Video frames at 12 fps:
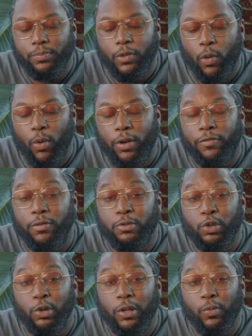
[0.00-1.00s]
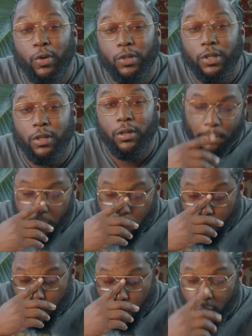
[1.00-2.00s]
One from Julie Wilson,
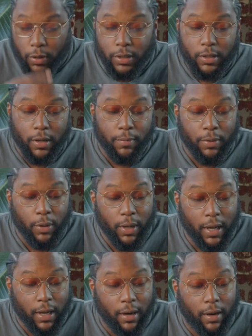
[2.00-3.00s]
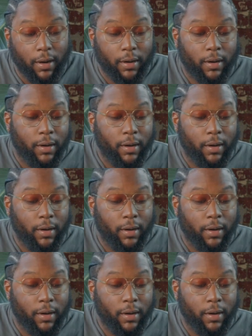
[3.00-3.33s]
who is a beauty editor